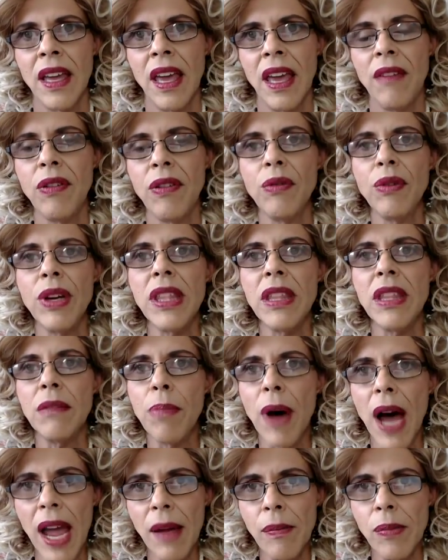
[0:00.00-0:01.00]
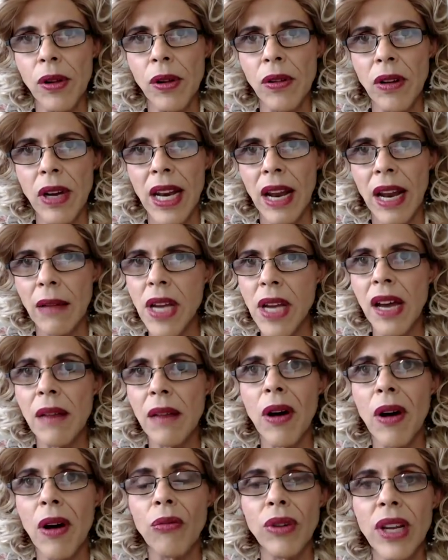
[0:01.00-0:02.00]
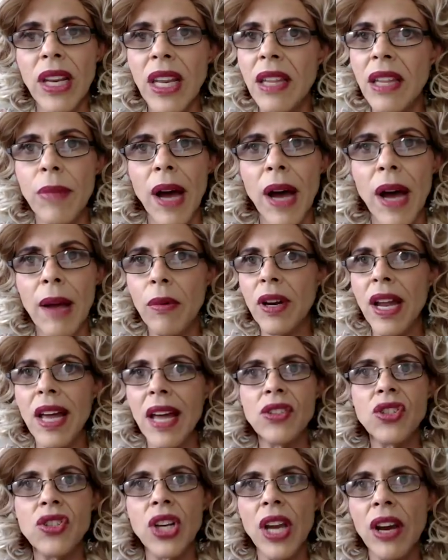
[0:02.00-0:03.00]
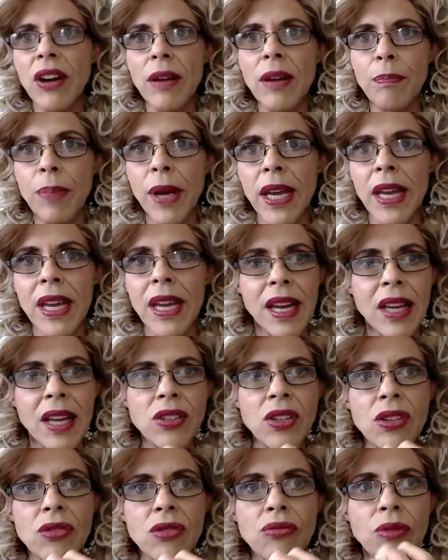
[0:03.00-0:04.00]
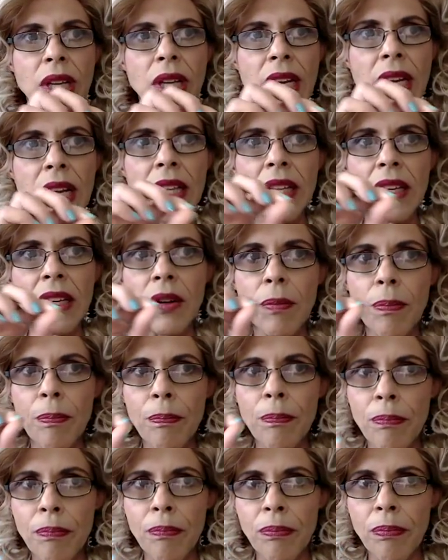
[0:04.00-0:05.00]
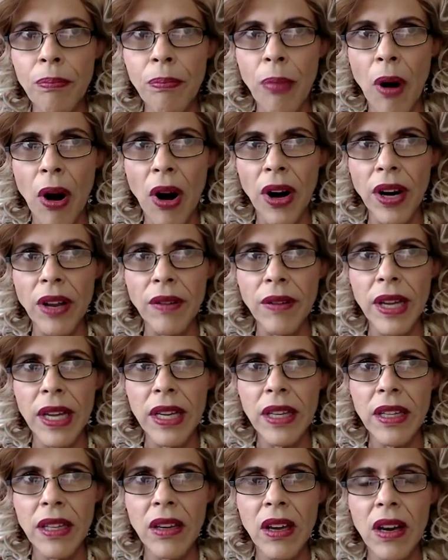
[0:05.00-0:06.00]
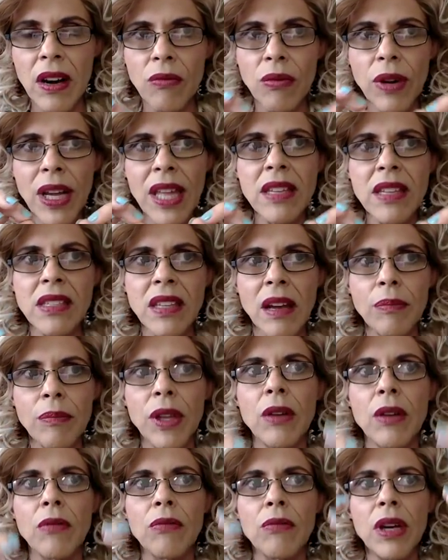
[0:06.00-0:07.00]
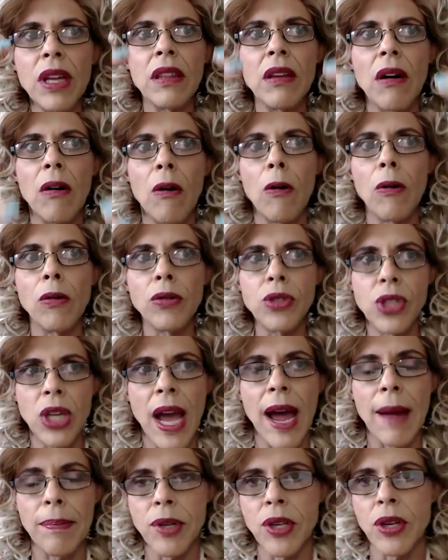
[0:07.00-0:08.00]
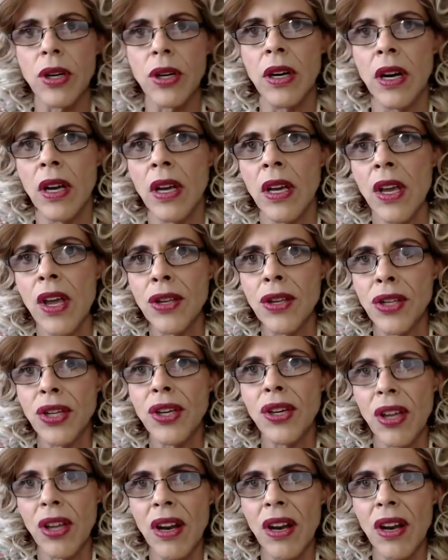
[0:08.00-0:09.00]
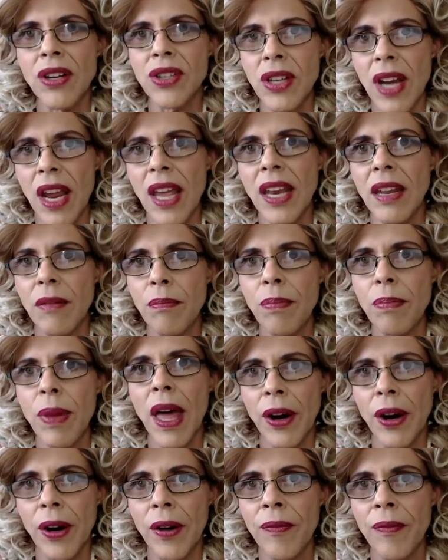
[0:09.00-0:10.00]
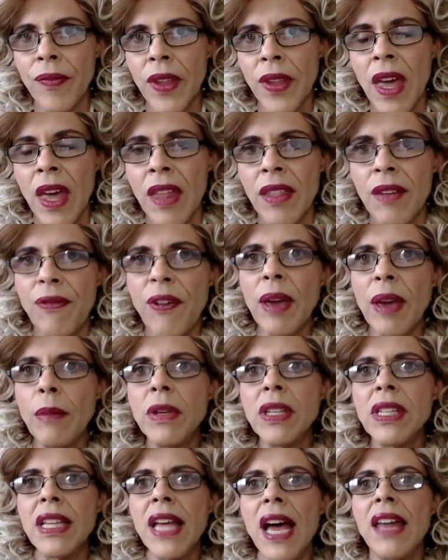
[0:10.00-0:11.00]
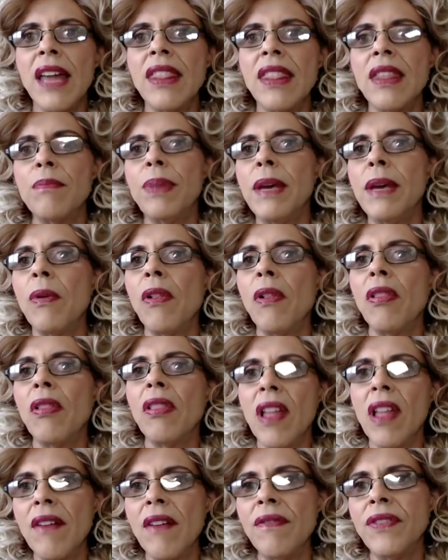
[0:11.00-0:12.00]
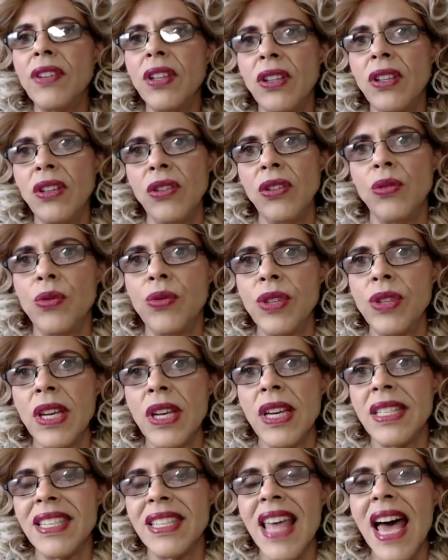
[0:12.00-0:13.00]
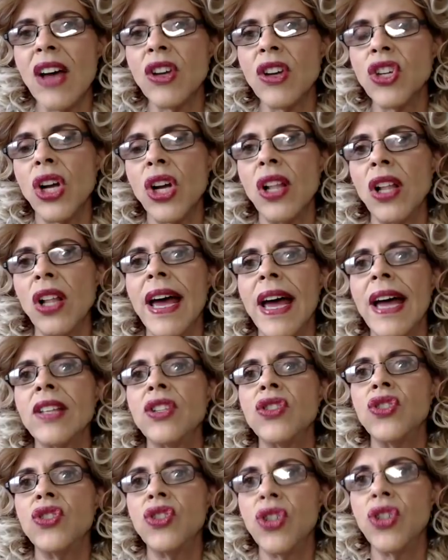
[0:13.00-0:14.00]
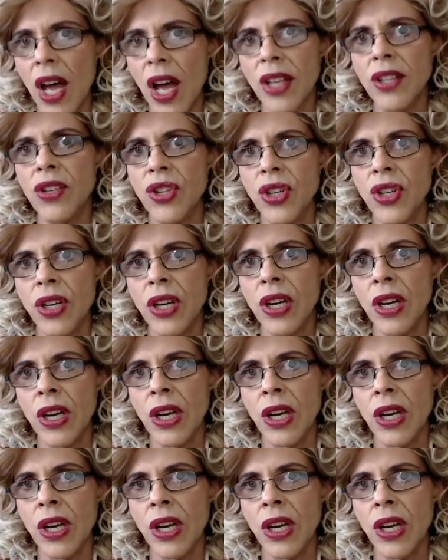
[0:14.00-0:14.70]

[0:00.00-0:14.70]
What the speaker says: If you read the Bible, and I'm talking about reading the Bible, not cherry picking, not just reading a little part of it, you're going to read something, read the whole chapter so you could understand it better. The famous line that people love to use is, "Thou shalt not judge."